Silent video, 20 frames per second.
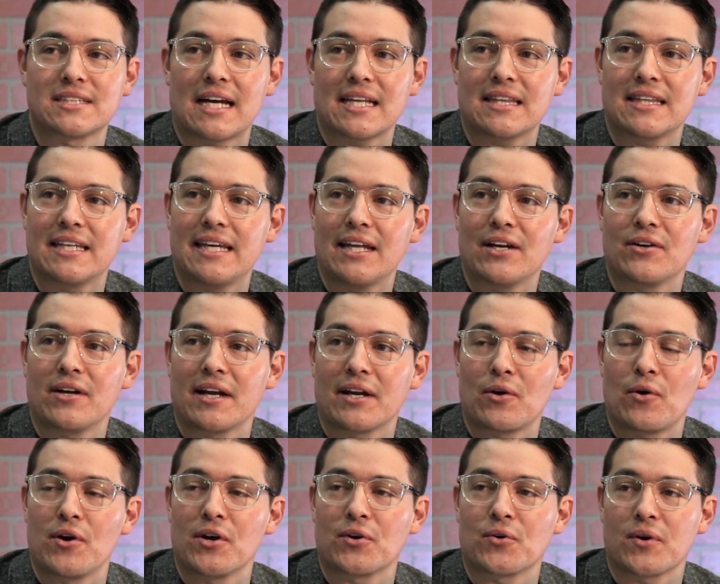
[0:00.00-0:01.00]
got the internet
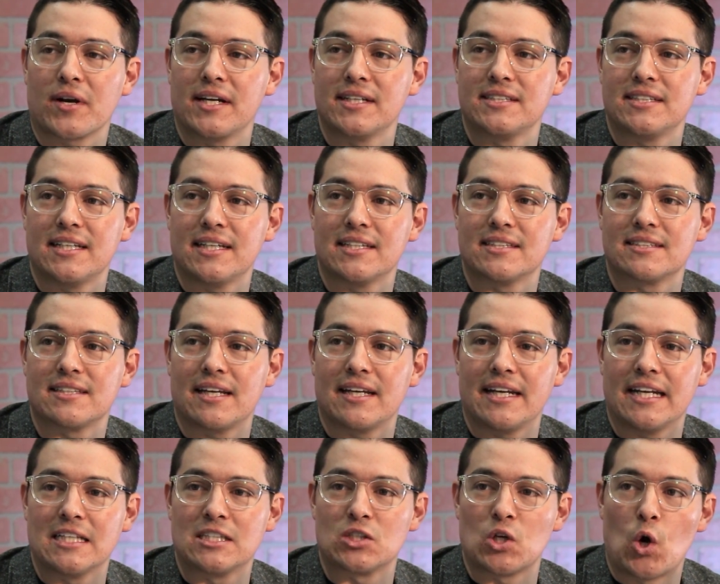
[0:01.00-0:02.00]
going crazy is
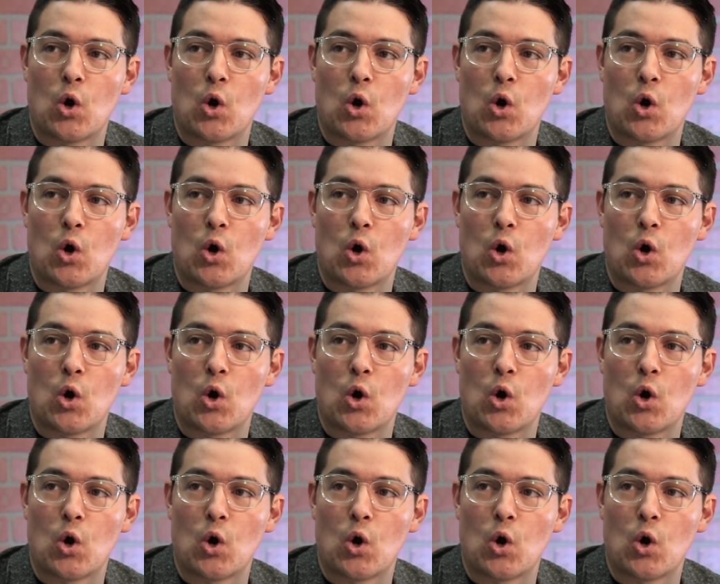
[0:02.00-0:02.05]
that it's